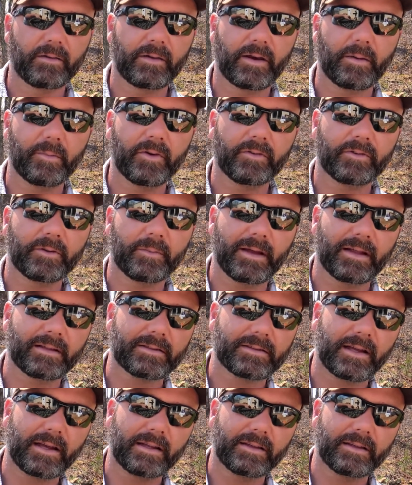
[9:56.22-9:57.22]
When I moved them
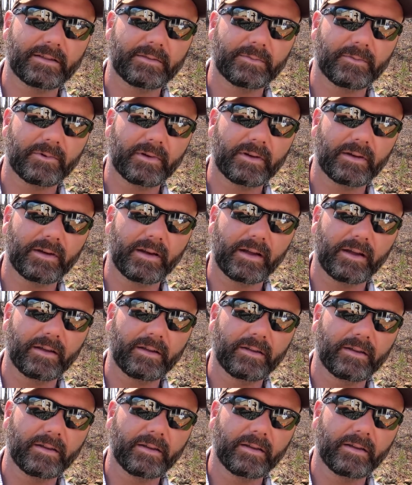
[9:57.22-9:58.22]
outside this morning,
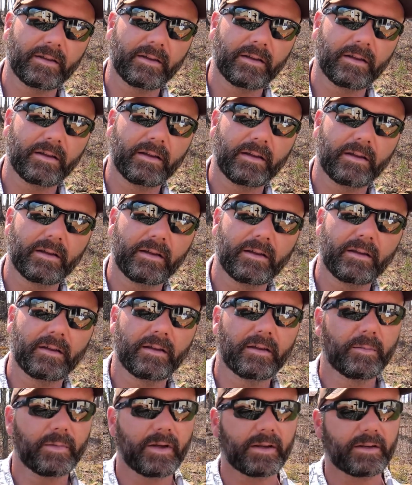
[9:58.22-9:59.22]
I
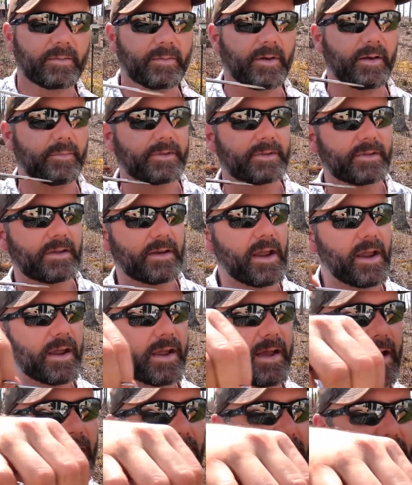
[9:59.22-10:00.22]
picked them up and said, hey
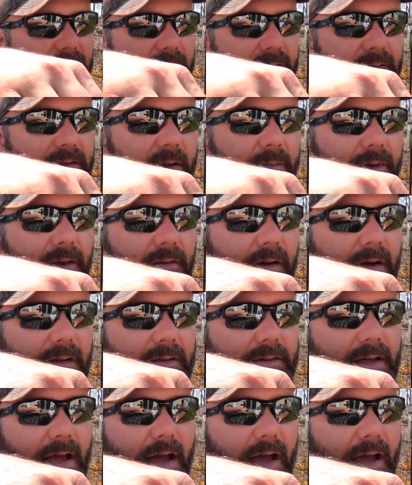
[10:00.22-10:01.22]
guys, time to go
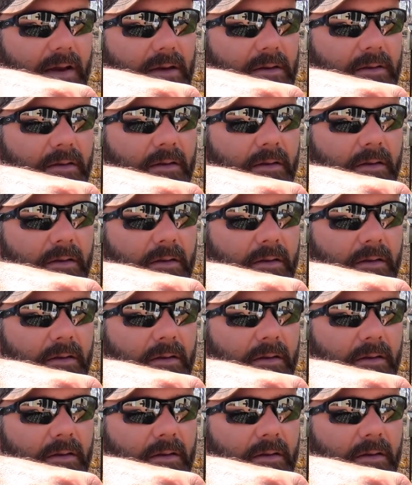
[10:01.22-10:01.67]
outside.